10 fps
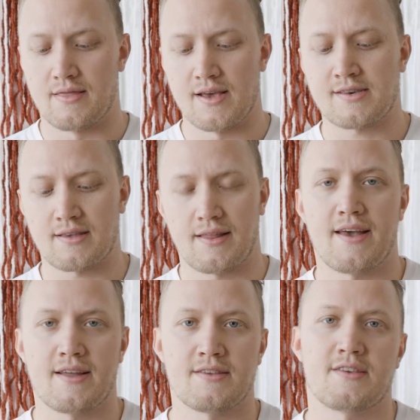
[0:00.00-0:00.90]
This
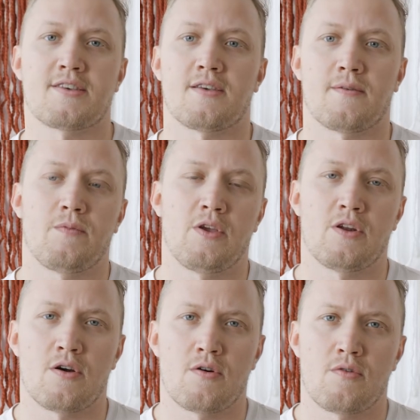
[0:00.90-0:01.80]
lens, you
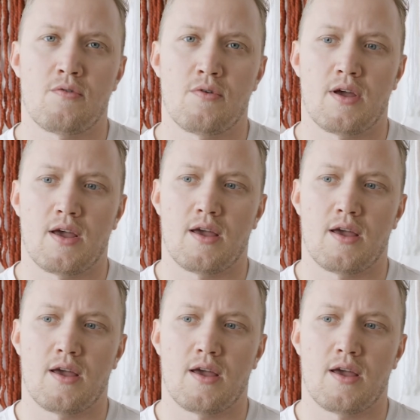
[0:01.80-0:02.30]
know,